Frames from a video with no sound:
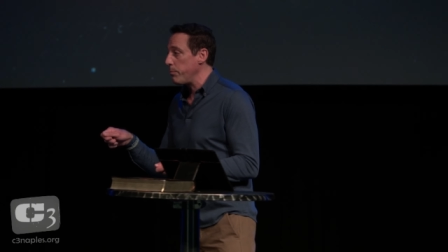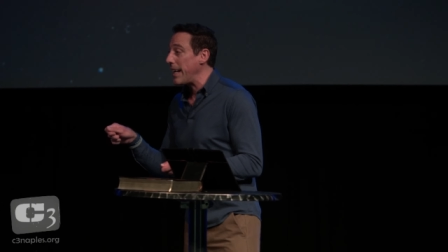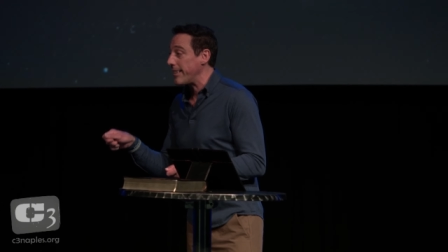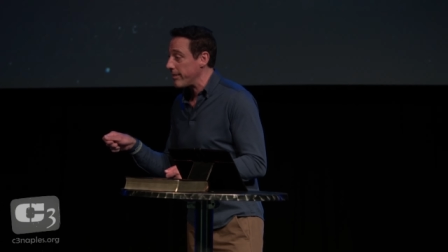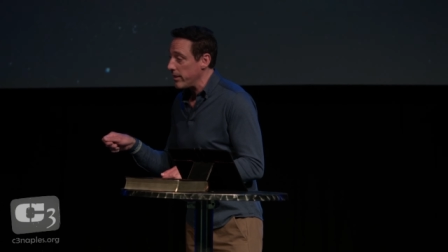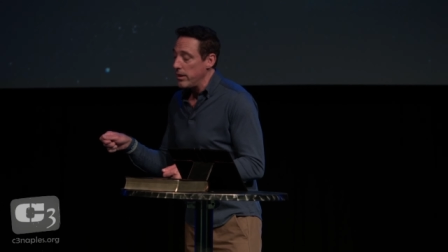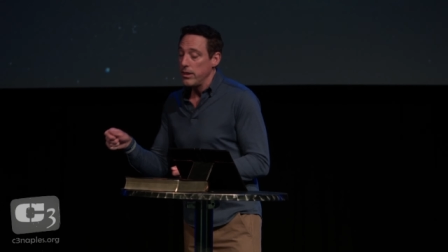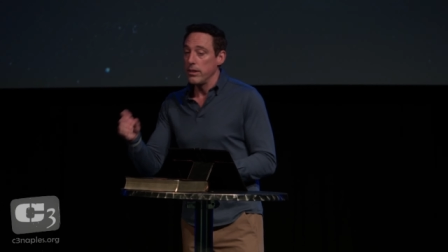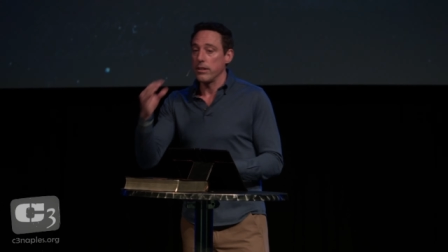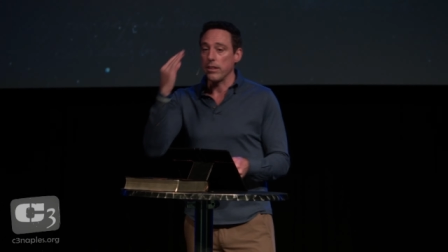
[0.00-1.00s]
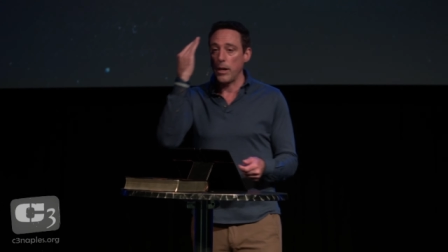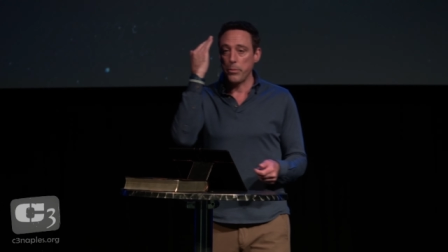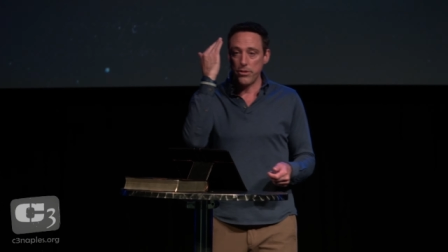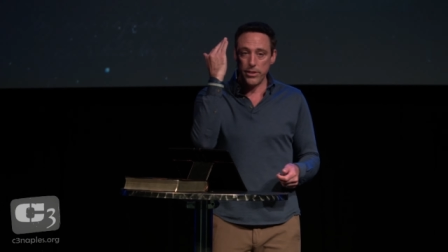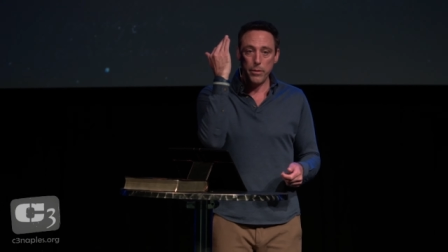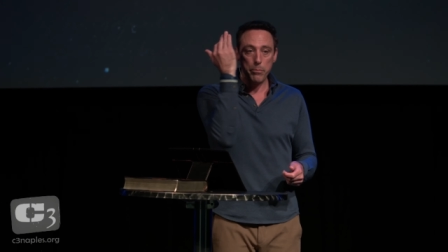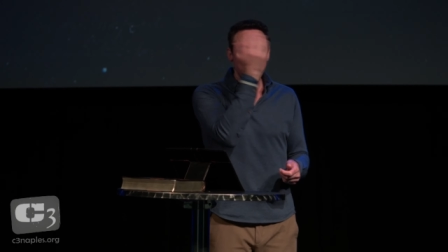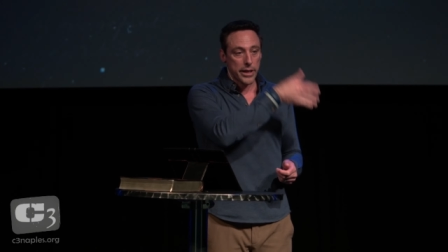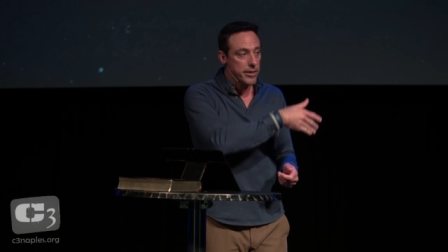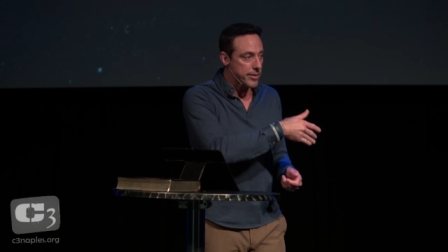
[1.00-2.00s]
But the leprosy
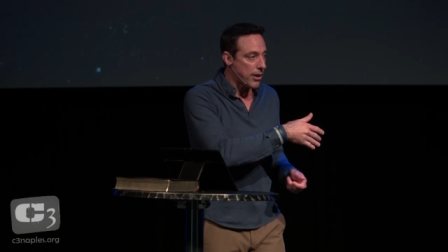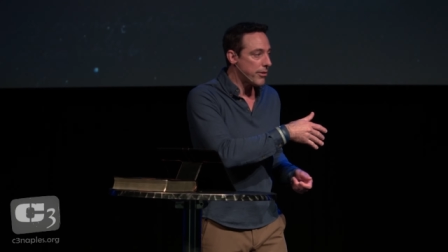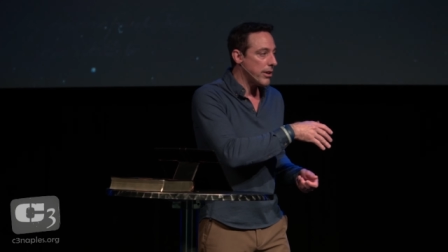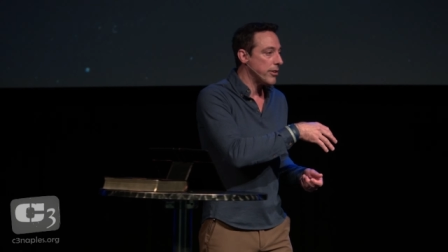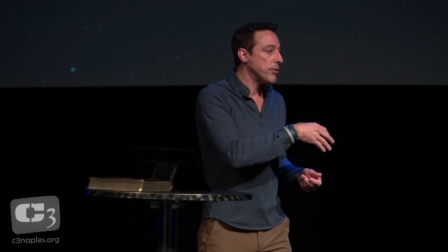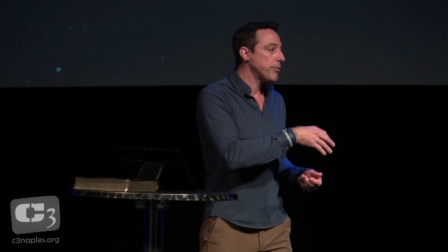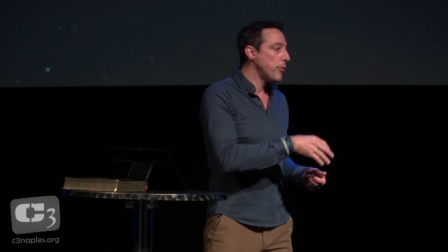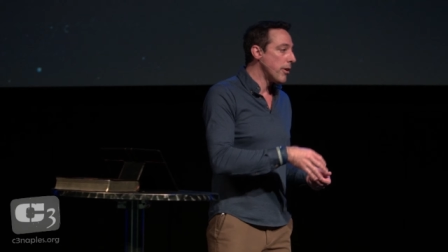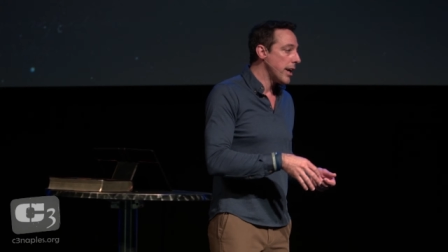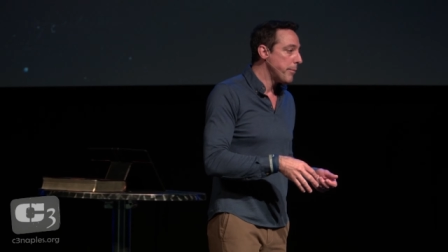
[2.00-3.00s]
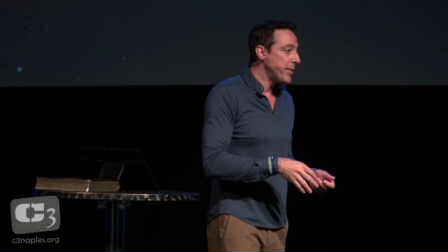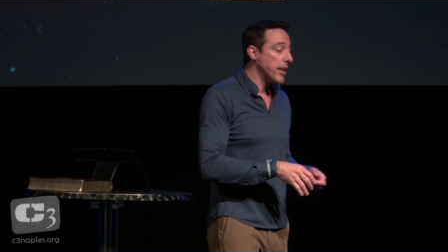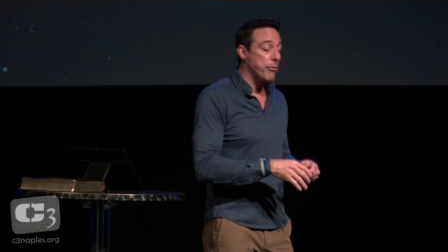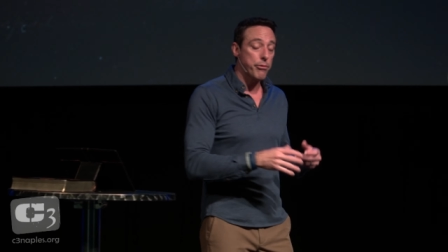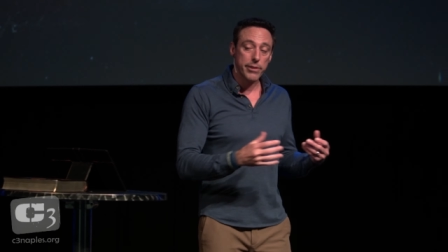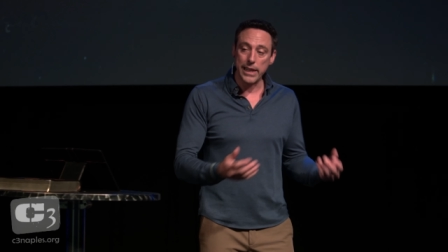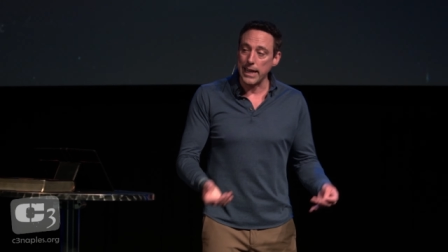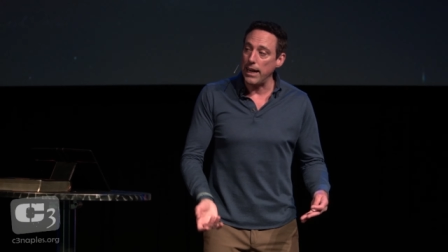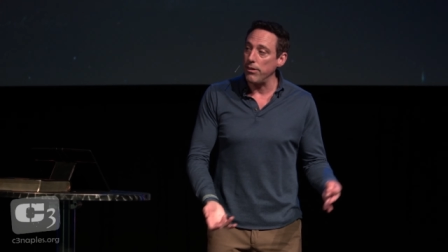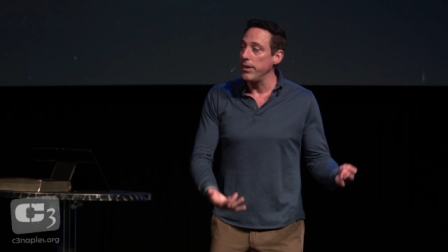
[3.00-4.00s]
breaks out on his forehead. They freak
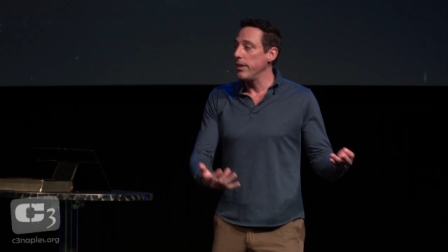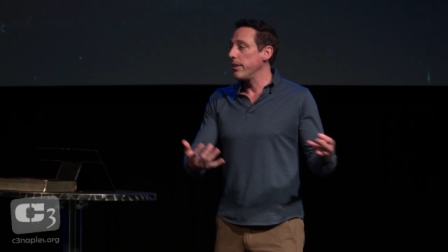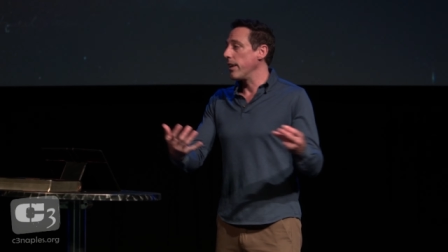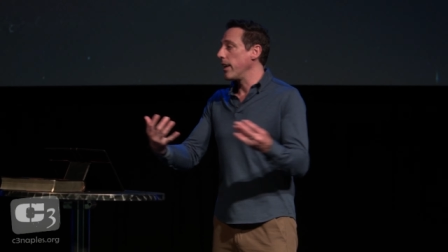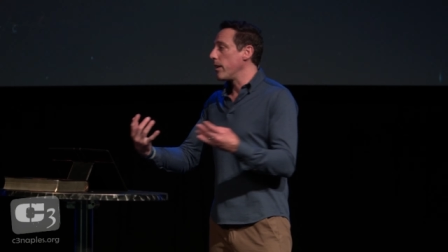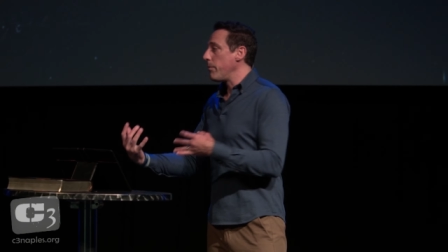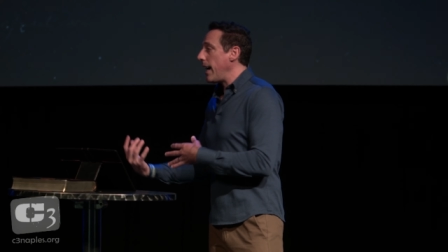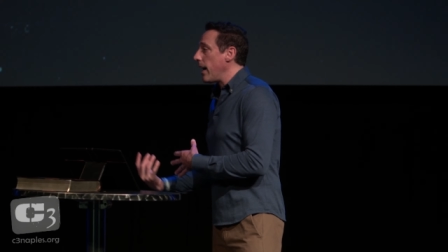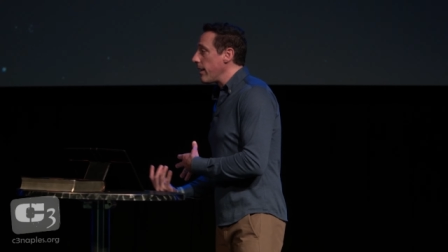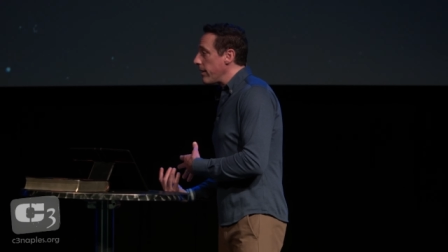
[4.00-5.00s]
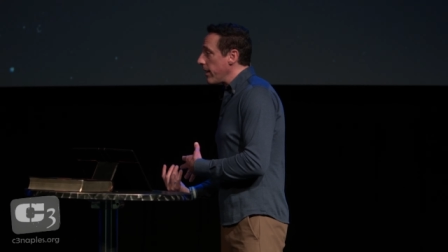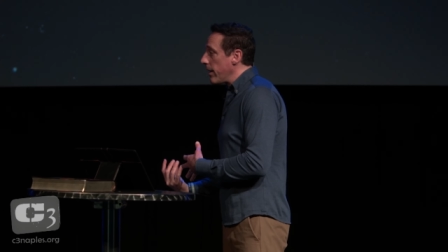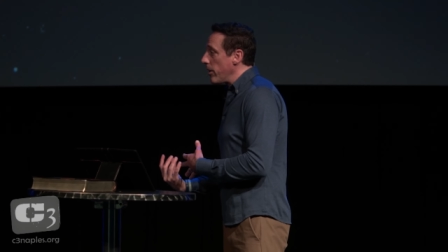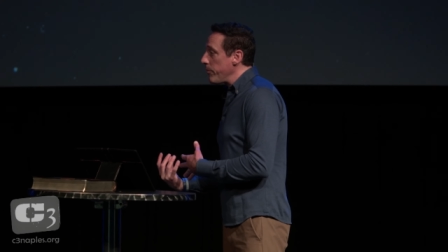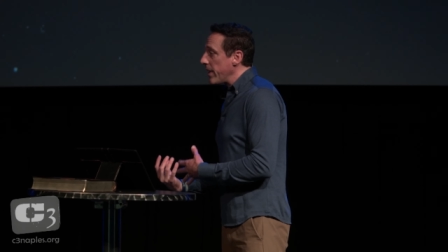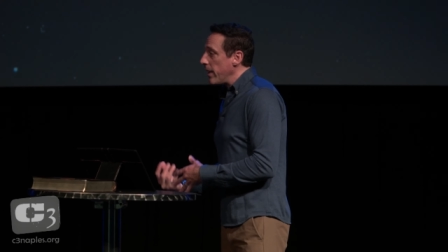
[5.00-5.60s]
out. They get him out of there.